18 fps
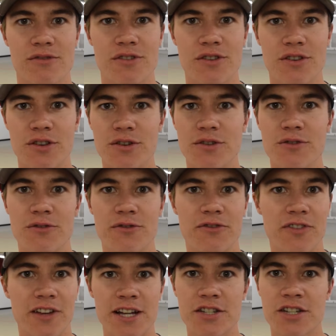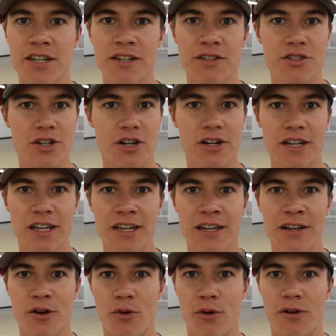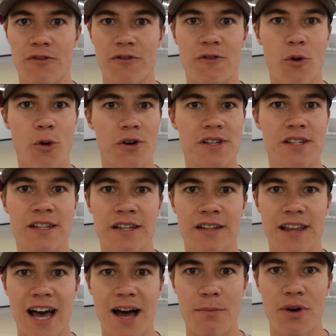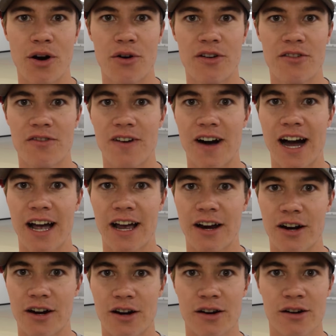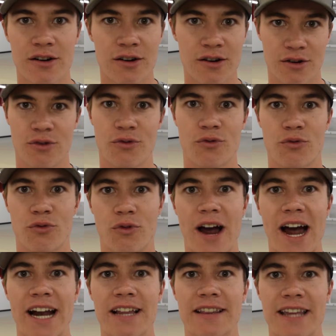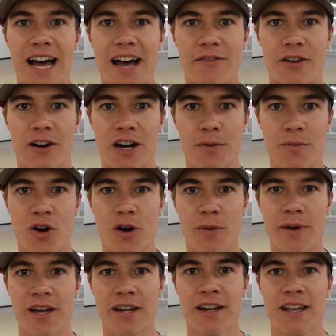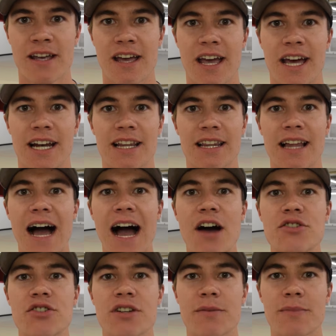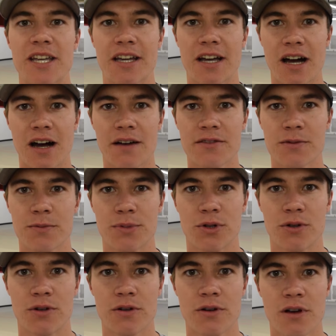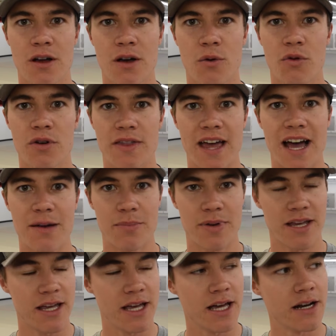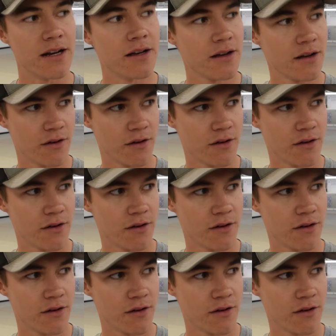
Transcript: you flinching, jerking, or forcing that bow to fire right at that very moment. It allows you to be comfortable with that pin